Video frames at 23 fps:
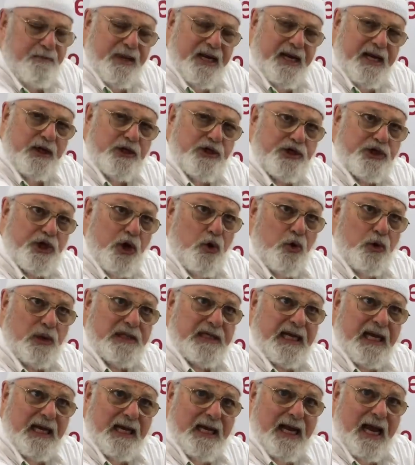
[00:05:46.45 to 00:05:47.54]
being choked
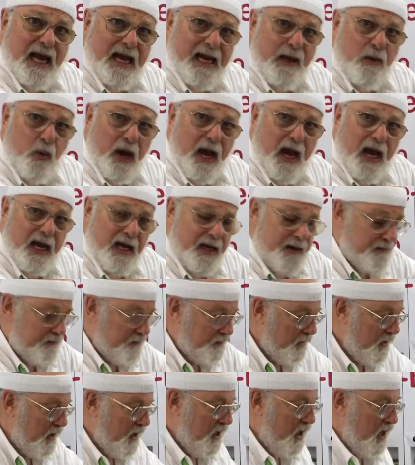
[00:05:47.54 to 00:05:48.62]
in any way.
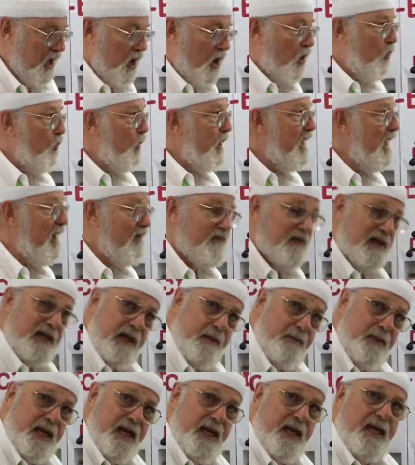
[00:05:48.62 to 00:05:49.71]
We have
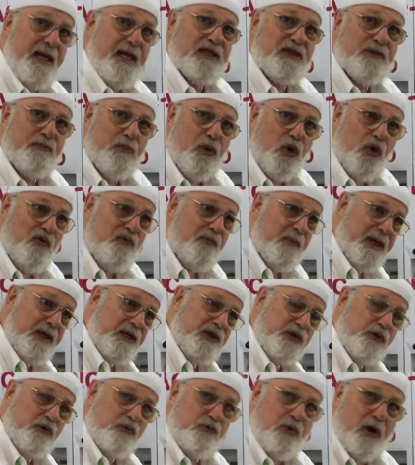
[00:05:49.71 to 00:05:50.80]
limited his movement
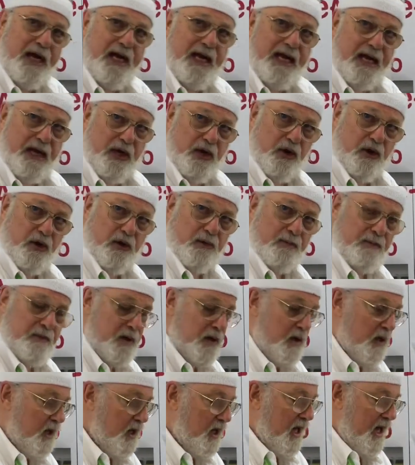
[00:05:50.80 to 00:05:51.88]
to right here.
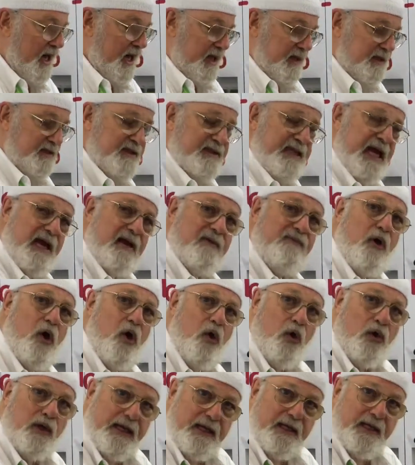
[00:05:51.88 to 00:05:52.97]
Instead of
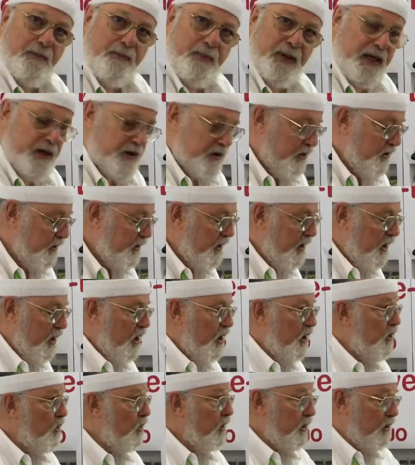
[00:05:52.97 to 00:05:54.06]
holding the beard,
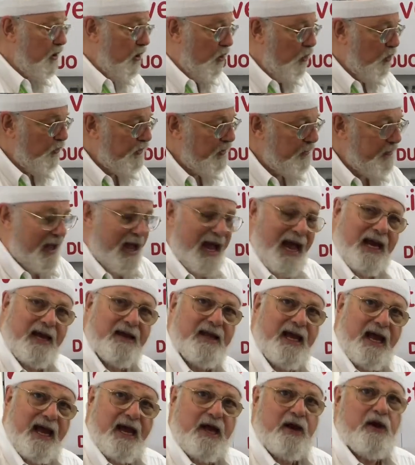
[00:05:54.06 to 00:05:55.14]
you can hold the back of
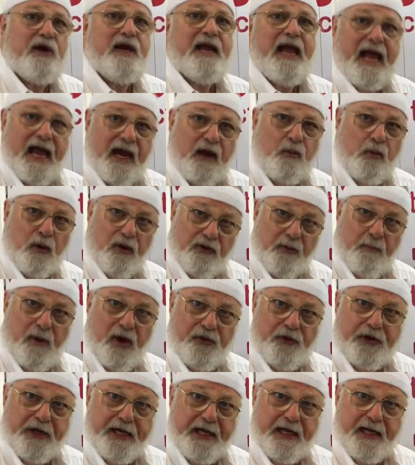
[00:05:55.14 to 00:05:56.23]
the head or neck where the
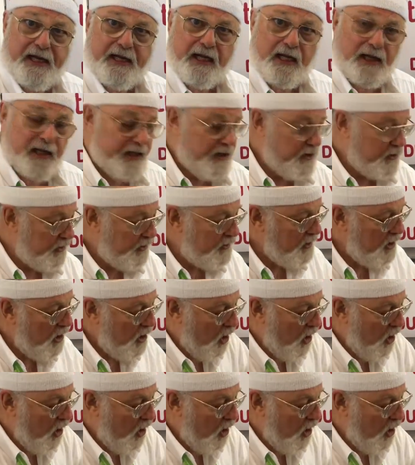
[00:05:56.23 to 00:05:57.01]
mother did in the litter,